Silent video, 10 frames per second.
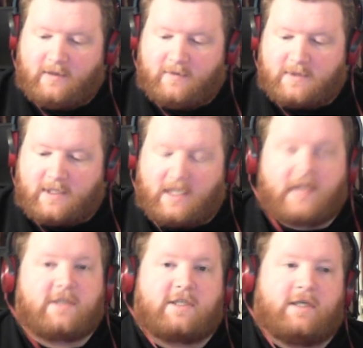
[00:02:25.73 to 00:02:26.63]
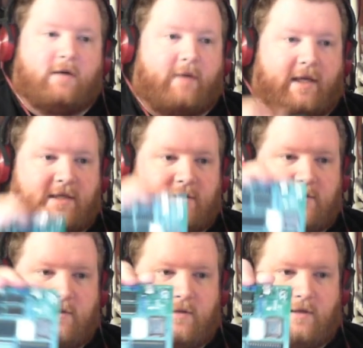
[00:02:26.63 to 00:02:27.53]
was it the HC08
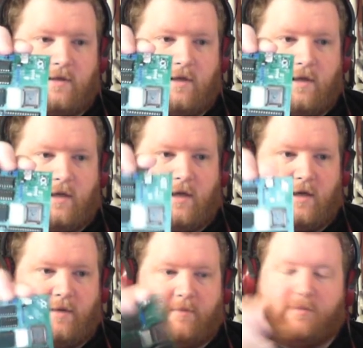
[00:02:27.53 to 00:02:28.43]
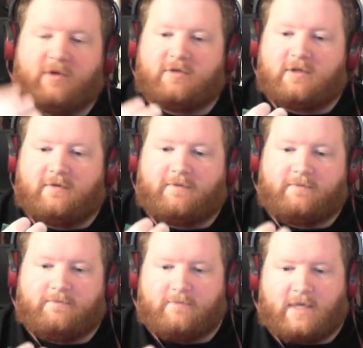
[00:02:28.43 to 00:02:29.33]
Bluetooth
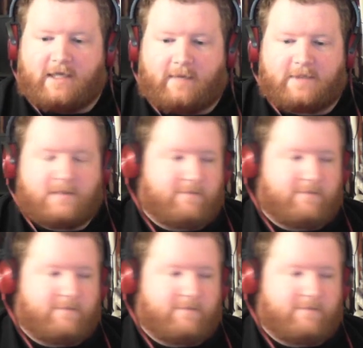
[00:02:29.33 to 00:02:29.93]
adapter.